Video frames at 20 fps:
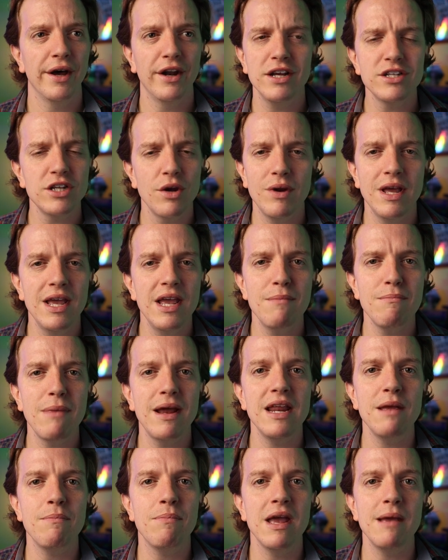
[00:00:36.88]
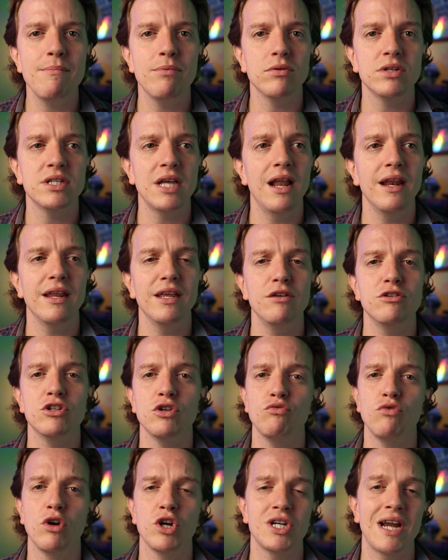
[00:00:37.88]
and I don't hear many people telling you
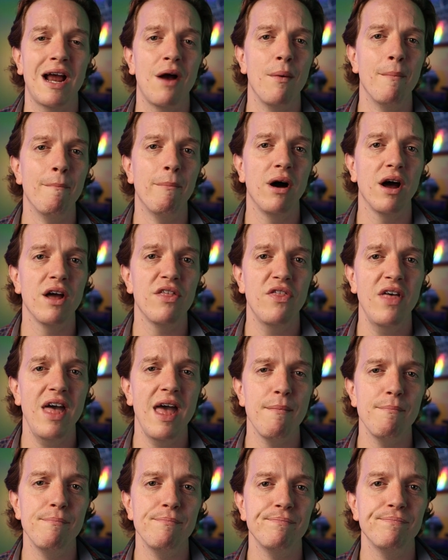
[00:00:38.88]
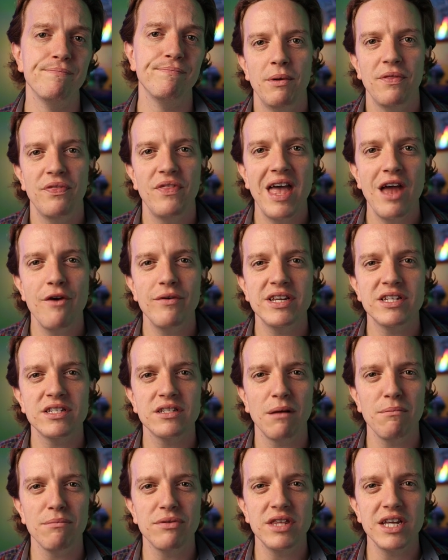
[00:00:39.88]
to rush out and buy them. But there is
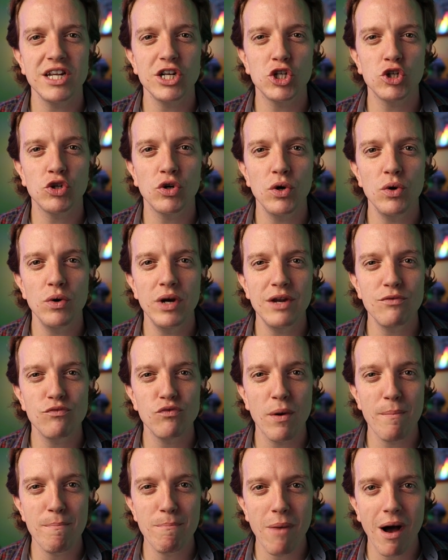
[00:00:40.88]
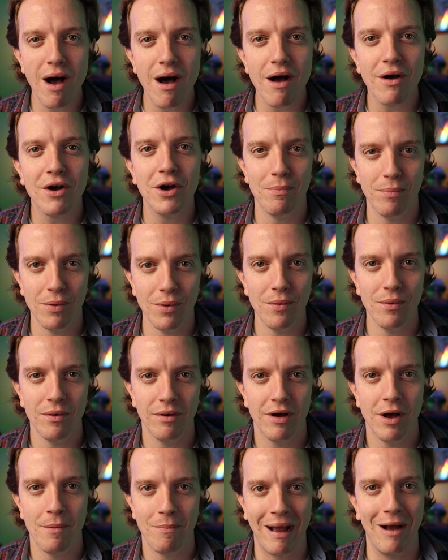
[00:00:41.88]
something truly remarkable
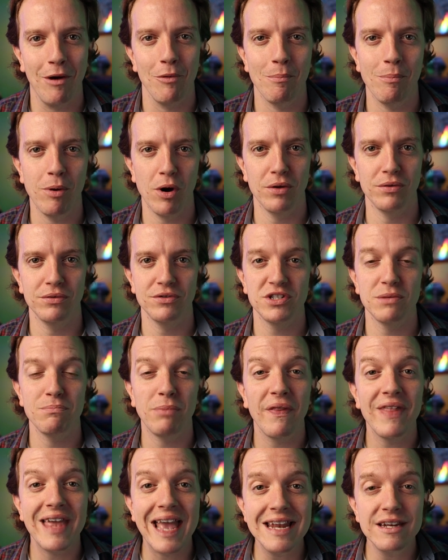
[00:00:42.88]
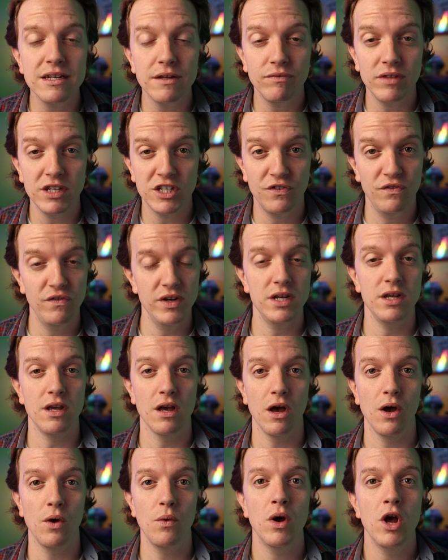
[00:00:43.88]
about bonds, and by the end of this
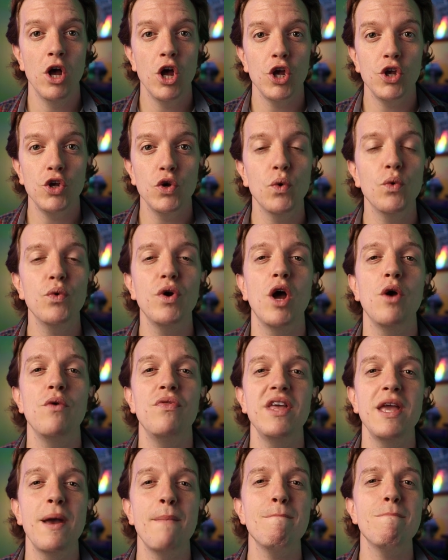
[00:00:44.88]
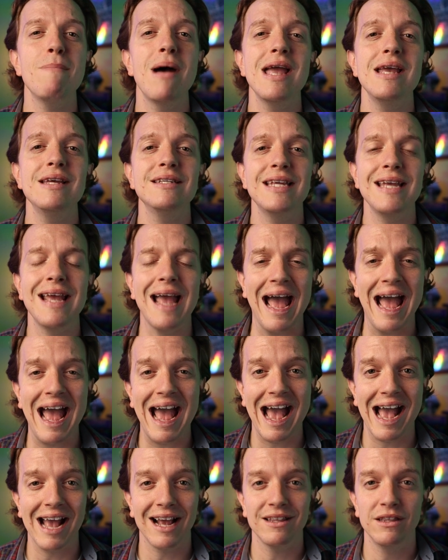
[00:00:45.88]
video, you'll know the amazing
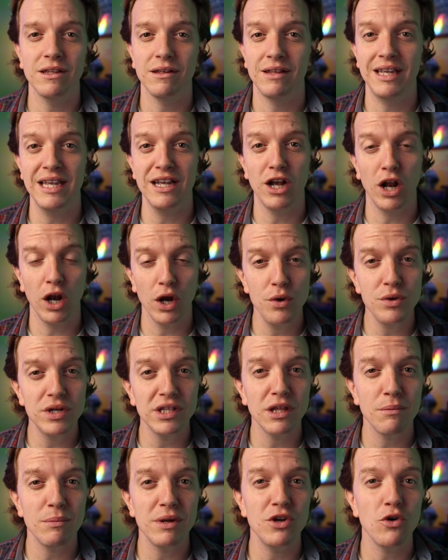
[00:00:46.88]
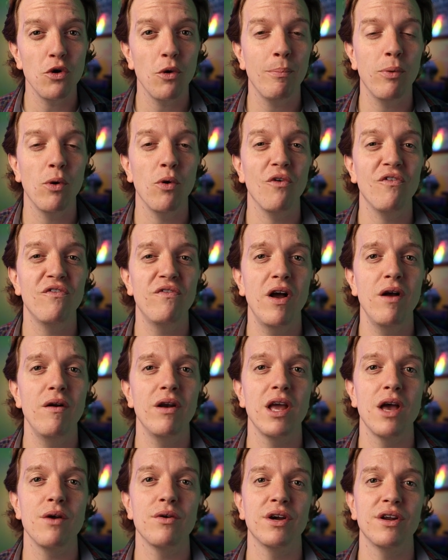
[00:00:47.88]
hack that including them in your
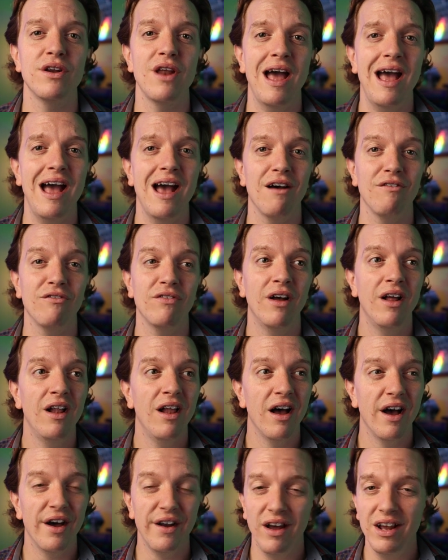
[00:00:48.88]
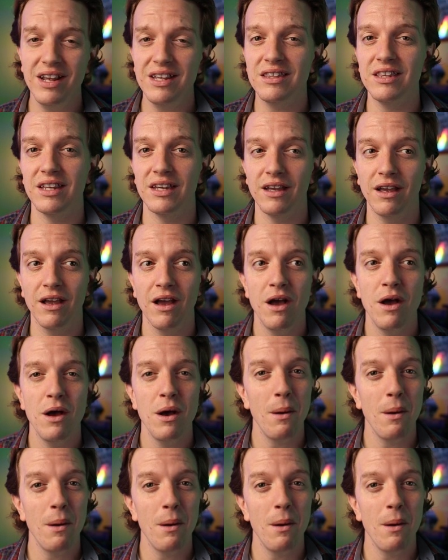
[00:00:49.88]
portfolio can have, and I think